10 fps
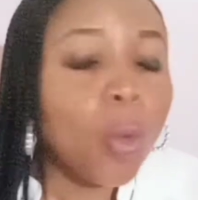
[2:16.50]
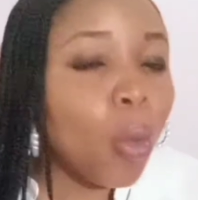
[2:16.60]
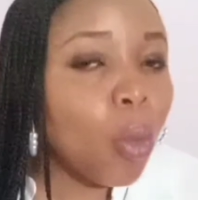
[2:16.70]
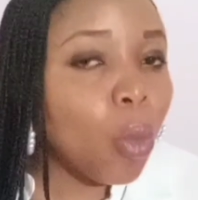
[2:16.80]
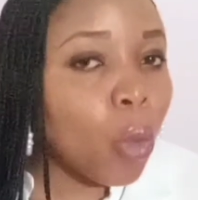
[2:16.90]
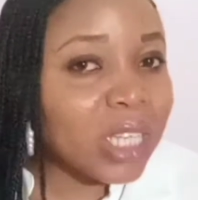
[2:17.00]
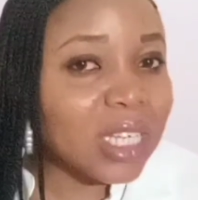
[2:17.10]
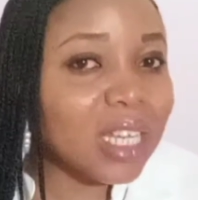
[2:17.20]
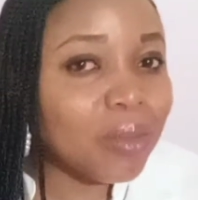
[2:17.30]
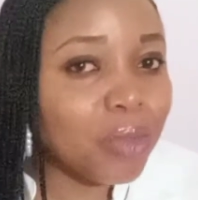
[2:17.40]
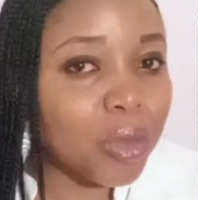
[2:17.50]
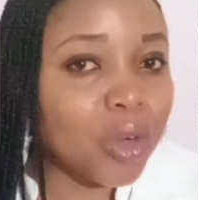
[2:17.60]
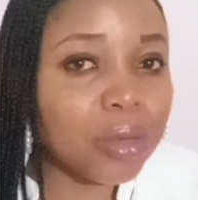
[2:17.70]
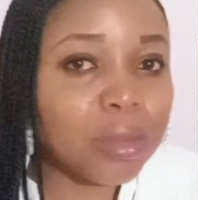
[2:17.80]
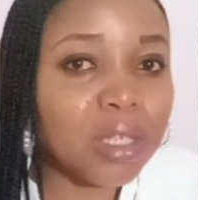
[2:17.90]
When taking
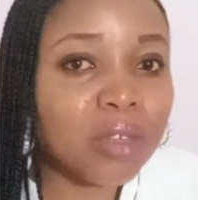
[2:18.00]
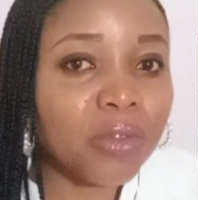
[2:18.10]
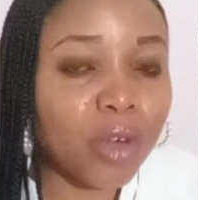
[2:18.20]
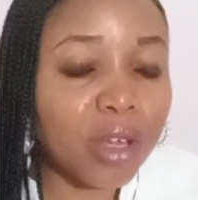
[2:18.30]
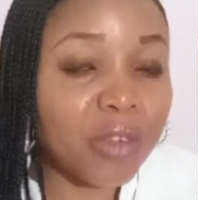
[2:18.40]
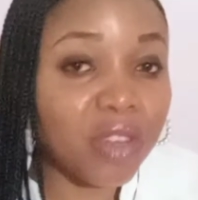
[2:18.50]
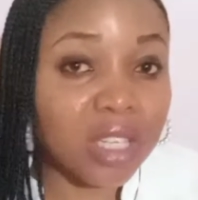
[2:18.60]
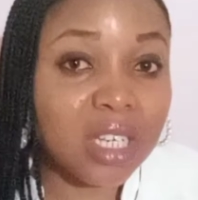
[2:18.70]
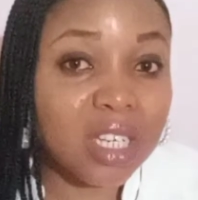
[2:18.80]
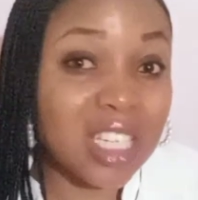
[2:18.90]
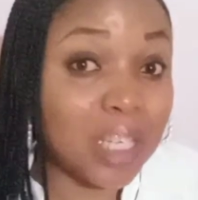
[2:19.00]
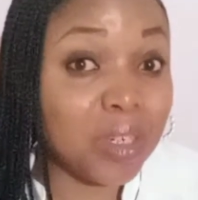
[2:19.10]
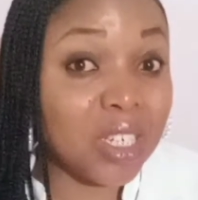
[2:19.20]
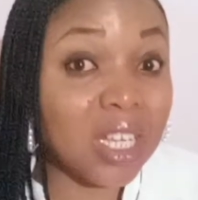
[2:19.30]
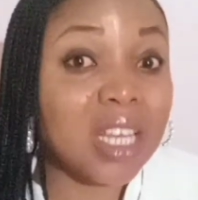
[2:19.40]
bromocriptine for infertility,
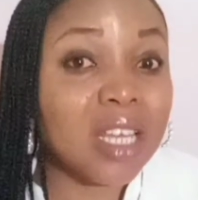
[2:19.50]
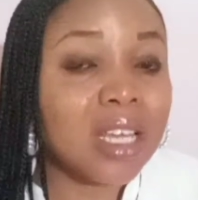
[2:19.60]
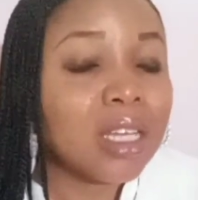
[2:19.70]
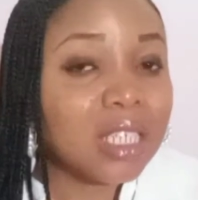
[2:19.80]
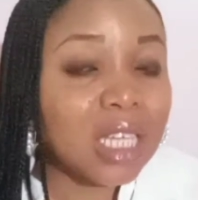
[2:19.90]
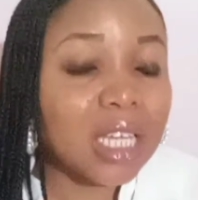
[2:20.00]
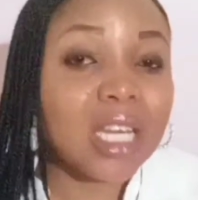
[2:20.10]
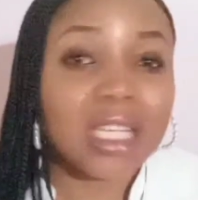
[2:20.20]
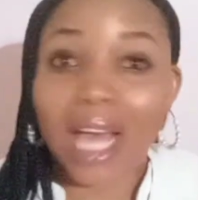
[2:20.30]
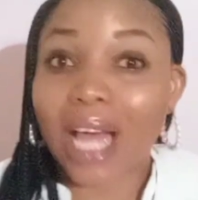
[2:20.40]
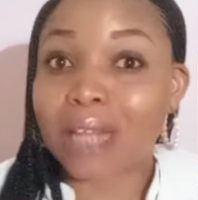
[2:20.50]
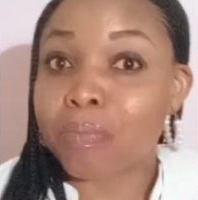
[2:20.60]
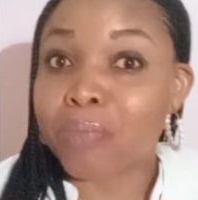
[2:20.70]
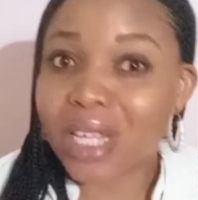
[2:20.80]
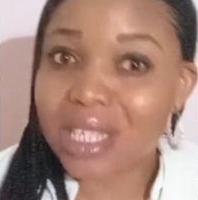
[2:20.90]
especially taking it at
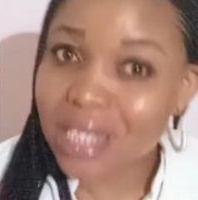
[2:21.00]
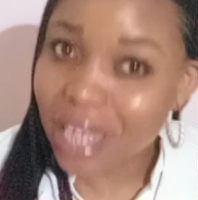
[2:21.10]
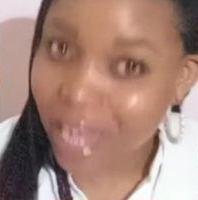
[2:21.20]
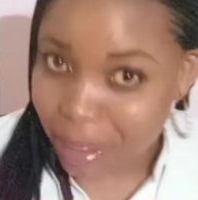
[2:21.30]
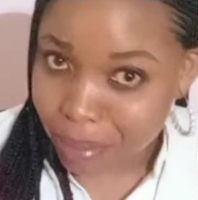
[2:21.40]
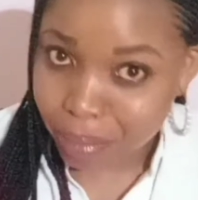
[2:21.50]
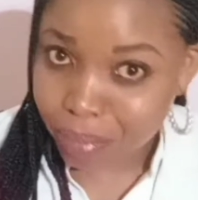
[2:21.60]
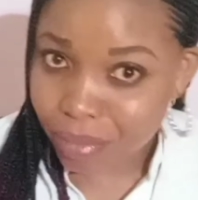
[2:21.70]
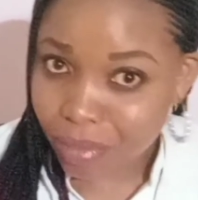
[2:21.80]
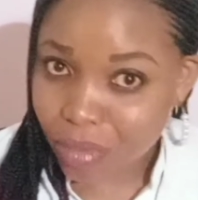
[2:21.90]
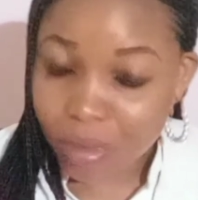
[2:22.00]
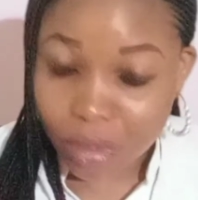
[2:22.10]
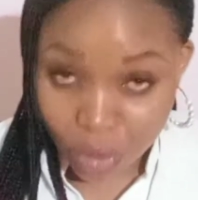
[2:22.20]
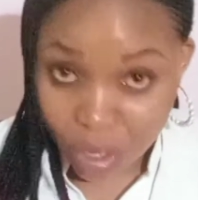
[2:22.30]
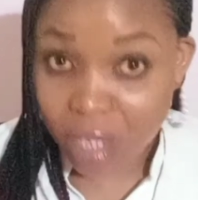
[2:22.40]
bedtime, you
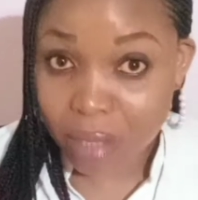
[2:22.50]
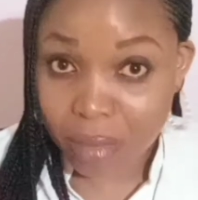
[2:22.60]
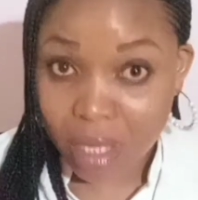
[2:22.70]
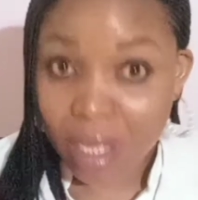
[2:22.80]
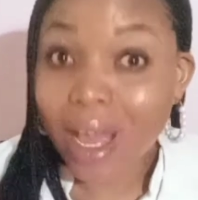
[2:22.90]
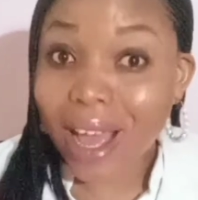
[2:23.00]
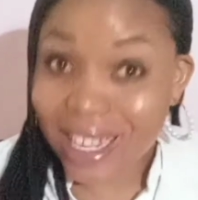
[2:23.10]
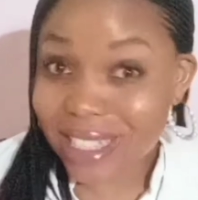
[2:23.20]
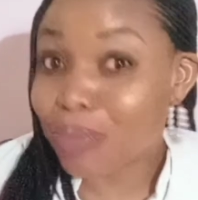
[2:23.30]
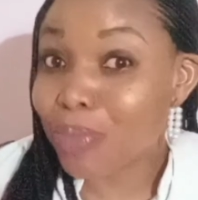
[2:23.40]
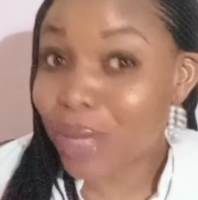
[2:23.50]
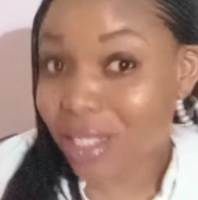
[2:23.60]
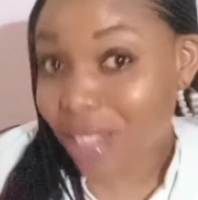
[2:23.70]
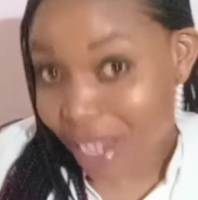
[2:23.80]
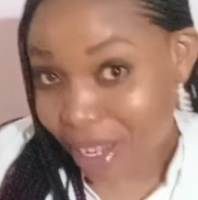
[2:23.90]
heard me, at
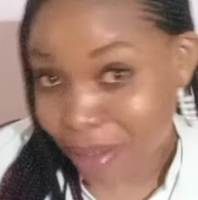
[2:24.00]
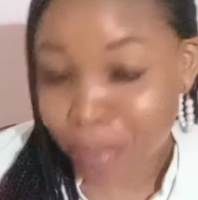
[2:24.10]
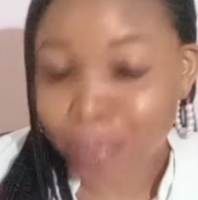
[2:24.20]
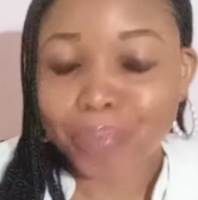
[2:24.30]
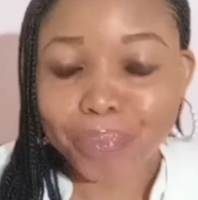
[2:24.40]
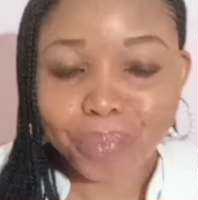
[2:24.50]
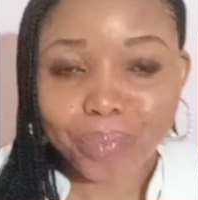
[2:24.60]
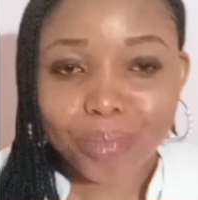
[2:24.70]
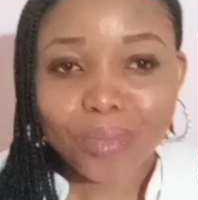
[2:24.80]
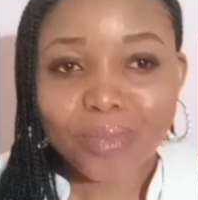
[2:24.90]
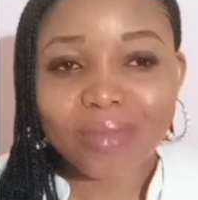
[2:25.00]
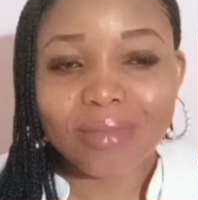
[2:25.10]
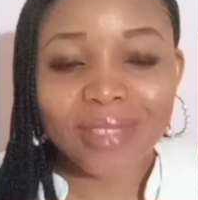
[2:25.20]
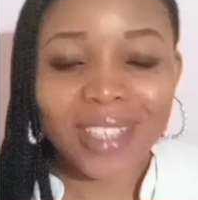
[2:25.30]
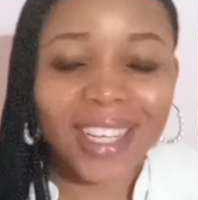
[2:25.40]
bedtime. Yes.
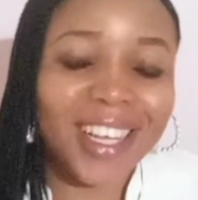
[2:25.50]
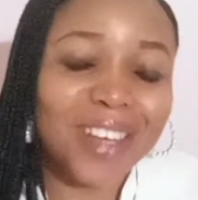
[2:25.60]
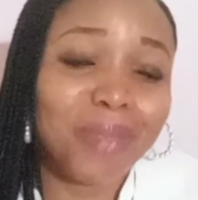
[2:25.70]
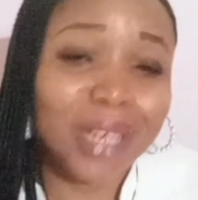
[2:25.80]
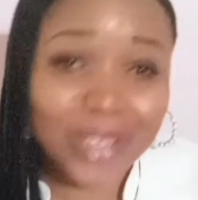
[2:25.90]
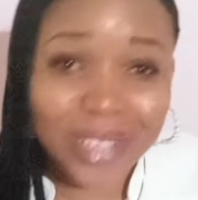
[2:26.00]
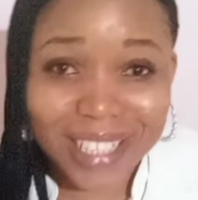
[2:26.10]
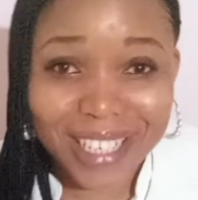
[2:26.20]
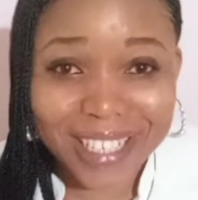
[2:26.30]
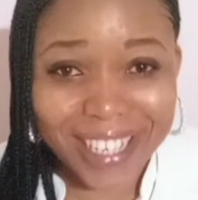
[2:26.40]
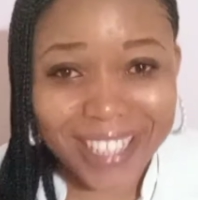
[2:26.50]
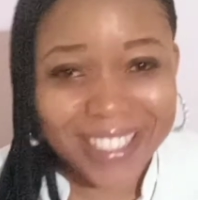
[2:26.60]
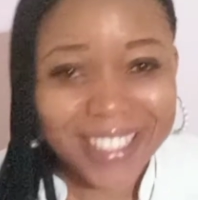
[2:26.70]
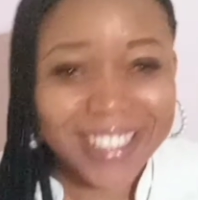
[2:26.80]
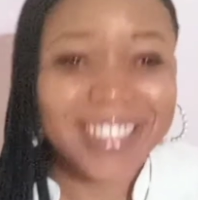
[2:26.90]
My son said
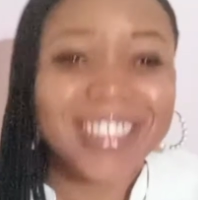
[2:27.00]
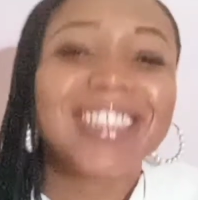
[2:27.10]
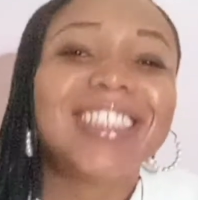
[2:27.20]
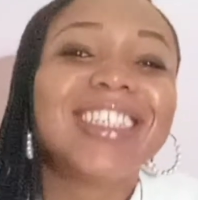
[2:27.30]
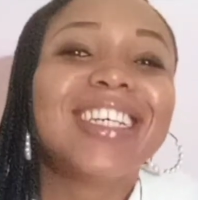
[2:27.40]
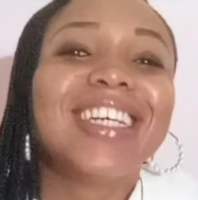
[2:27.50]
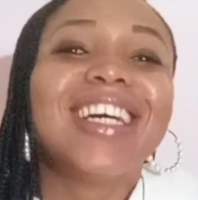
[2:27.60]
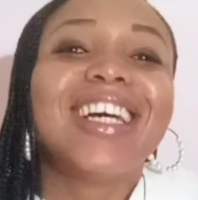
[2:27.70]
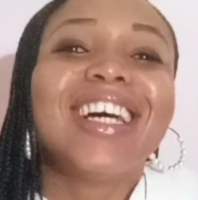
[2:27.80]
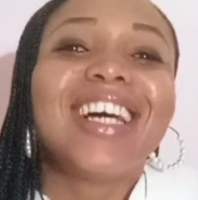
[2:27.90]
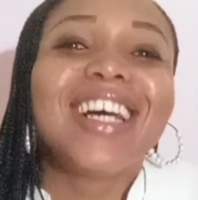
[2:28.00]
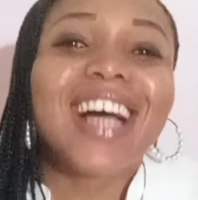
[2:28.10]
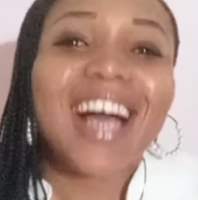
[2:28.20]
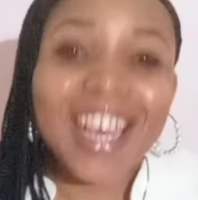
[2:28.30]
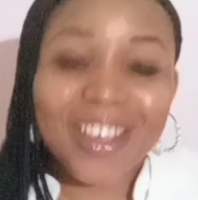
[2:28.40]
yes.
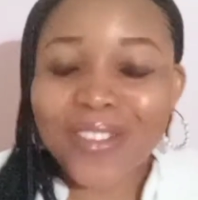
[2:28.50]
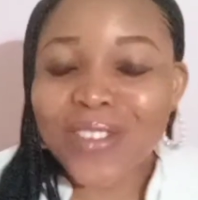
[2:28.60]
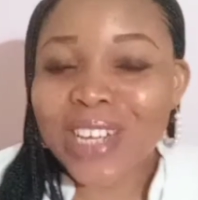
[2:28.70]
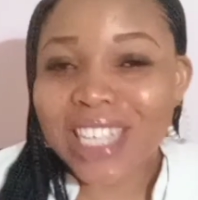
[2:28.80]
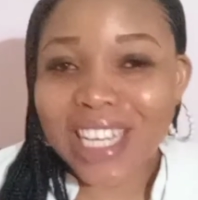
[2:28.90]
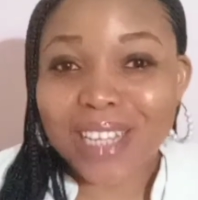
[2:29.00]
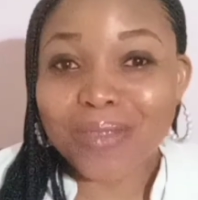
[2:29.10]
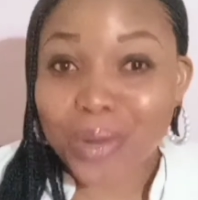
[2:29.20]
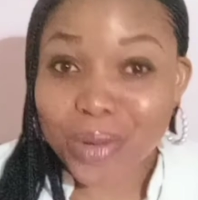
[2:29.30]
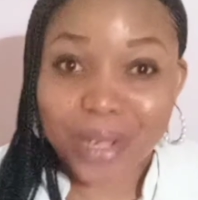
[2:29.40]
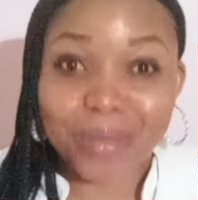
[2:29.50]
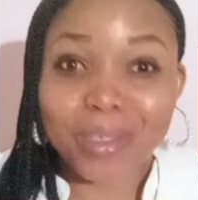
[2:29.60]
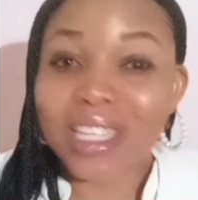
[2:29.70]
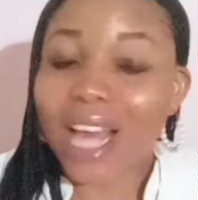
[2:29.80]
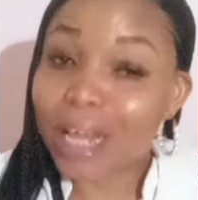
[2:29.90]
When taking bromocriptine
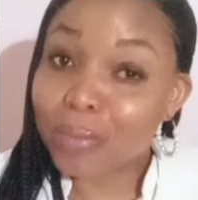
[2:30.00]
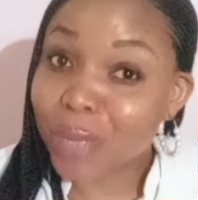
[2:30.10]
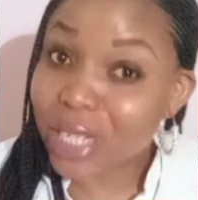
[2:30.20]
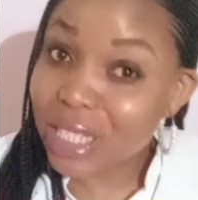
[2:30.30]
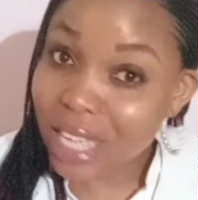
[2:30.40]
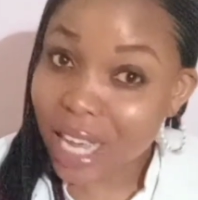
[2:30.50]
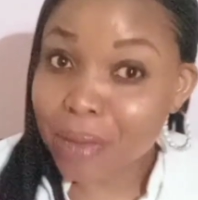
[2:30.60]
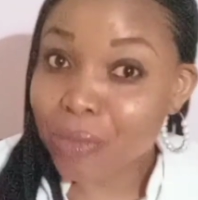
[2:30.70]
at bedtime for